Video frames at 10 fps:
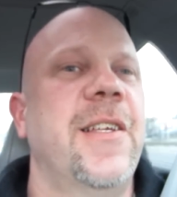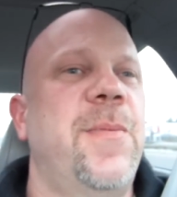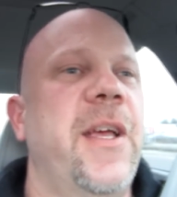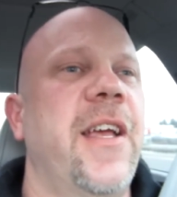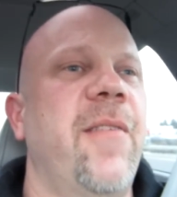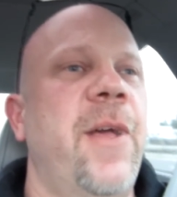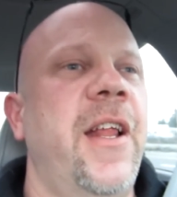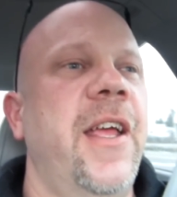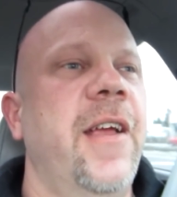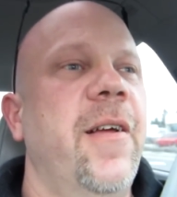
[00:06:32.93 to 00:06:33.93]
Speaking of
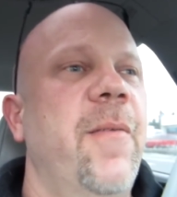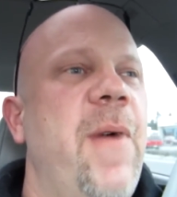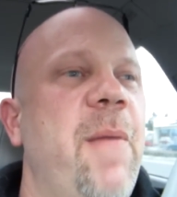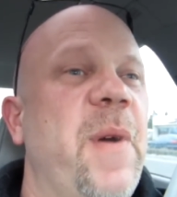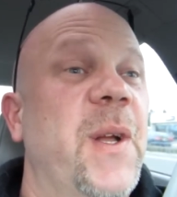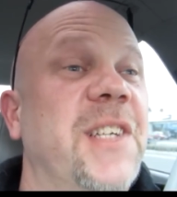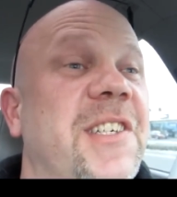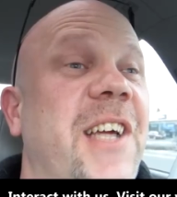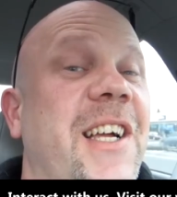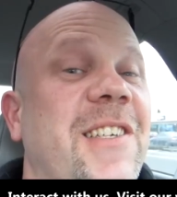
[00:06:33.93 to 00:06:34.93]
money, my bonus
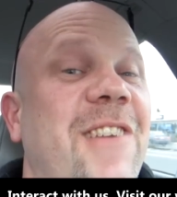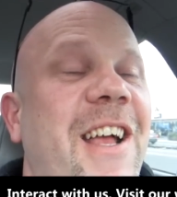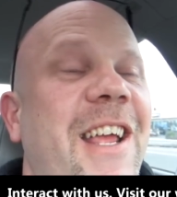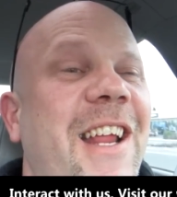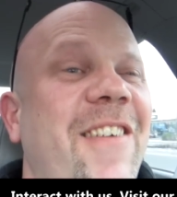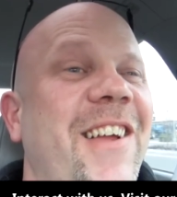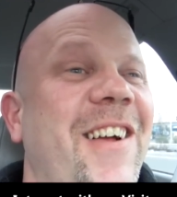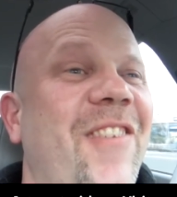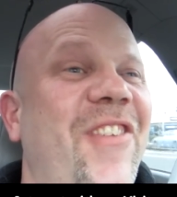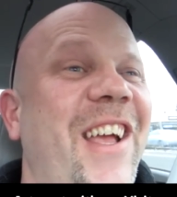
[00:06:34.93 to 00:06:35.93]
check is ready and I'm gonna
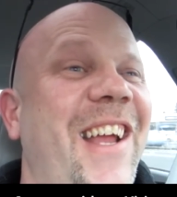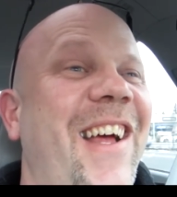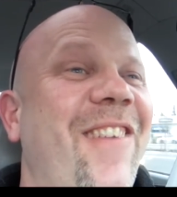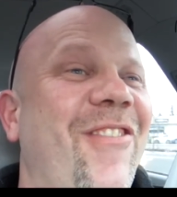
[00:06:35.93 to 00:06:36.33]
go pick it up.